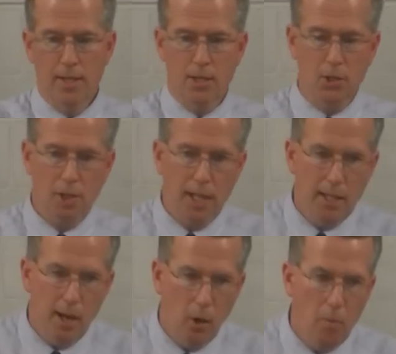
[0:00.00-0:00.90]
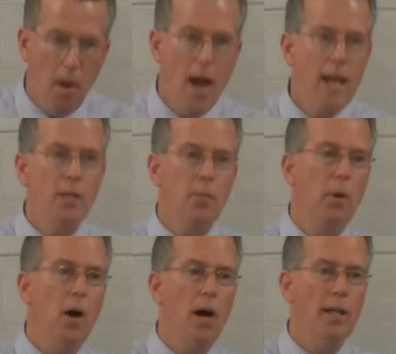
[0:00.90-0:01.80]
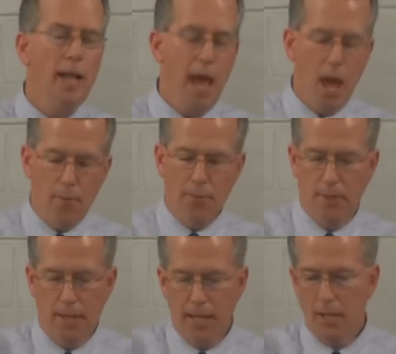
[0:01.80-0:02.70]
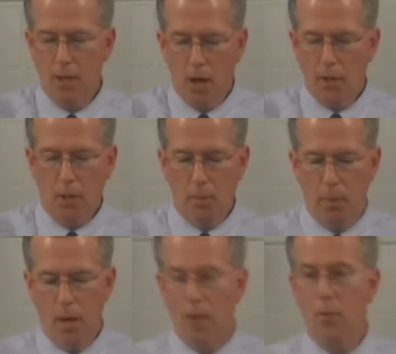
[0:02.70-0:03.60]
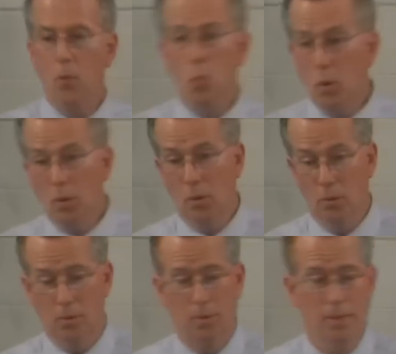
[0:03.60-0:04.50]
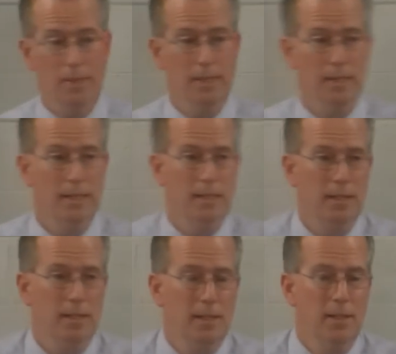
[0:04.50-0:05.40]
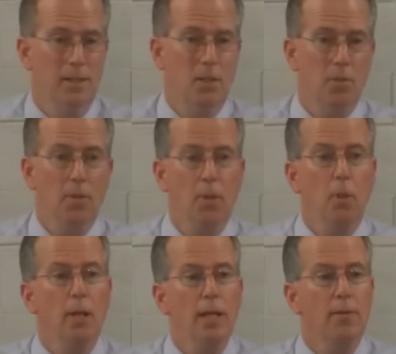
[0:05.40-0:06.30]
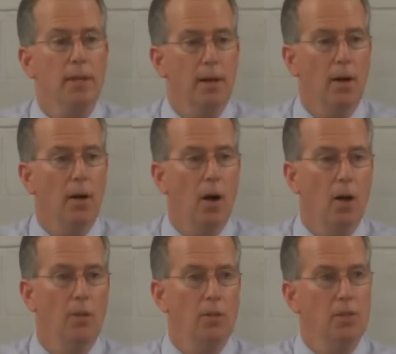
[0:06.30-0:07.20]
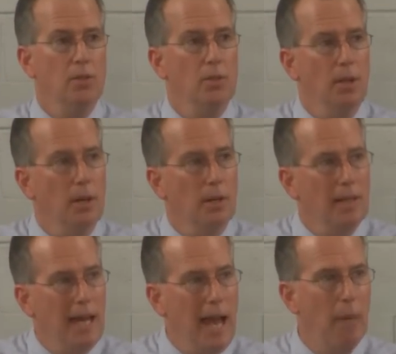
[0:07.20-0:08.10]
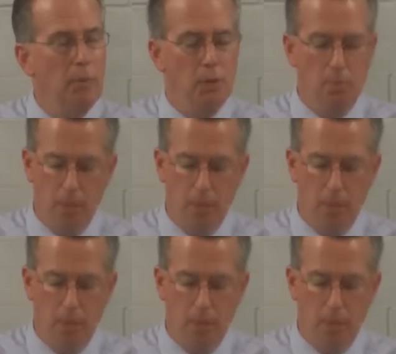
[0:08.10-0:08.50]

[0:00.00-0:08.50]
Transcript: to set our mind upon heaven and not upon the world. To the degree that our hearts are captured